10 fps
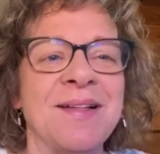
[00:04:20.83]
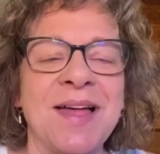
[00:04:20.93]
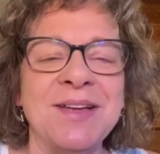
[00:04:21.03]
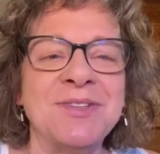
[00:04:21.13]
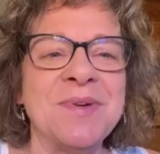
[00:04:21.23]

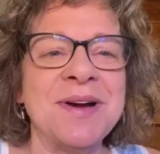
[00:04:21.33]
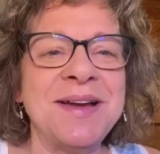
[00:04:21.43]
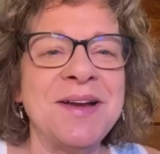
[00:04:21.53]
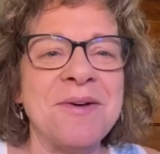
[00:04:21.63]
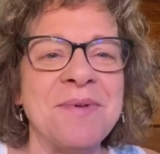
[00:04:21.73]
Glad you are
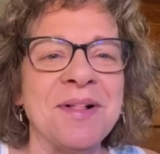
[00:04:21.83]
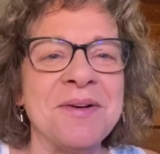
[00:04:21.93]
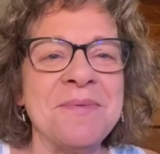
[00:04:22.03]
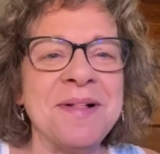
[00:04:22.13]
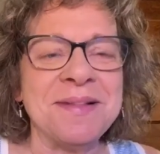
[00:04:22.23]
here.
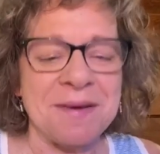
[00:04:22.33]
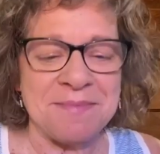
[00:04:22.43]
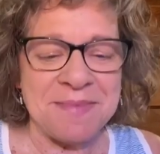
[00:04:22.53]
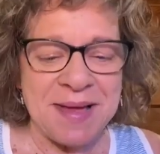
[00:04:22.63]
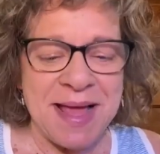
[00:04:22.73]
Welcome, welcome.